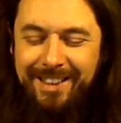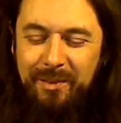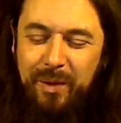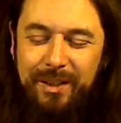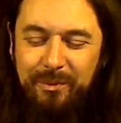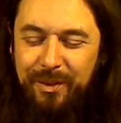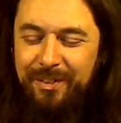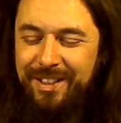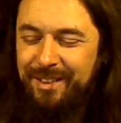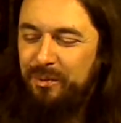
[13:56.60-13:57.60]
let's get back to my
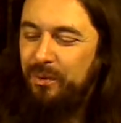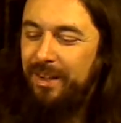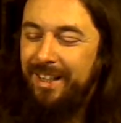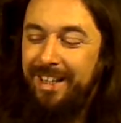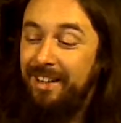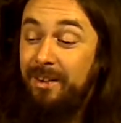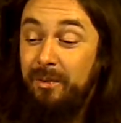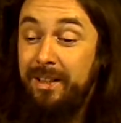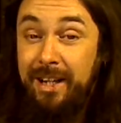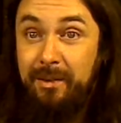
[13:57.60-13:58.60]
original point. I don't
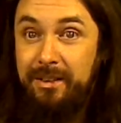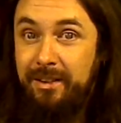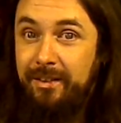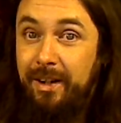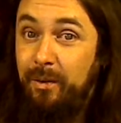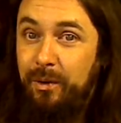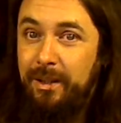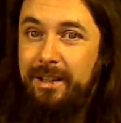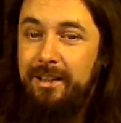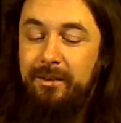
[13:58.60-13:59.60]
know where that was going, I
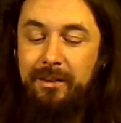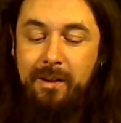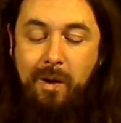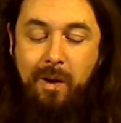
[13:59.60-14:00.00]
really don't.